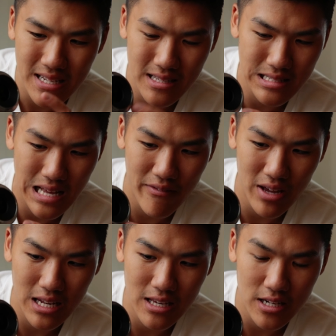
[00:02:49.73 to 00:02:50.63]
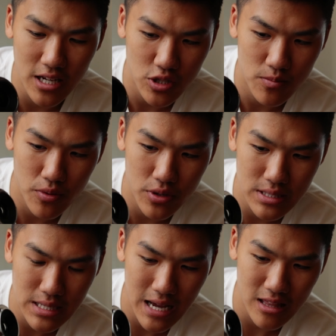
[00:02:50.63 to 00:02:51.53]
it doesn't have any connection
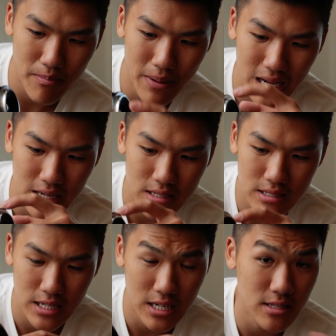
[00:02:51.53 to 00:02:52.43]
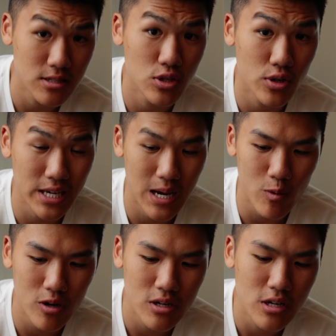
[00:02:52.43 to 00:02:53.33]
points at the back connected to your
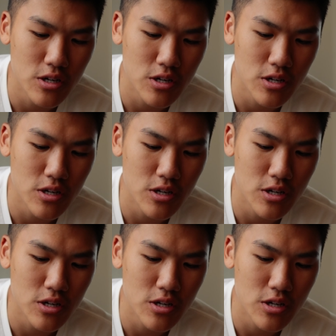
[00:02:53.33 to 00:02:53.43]
camera,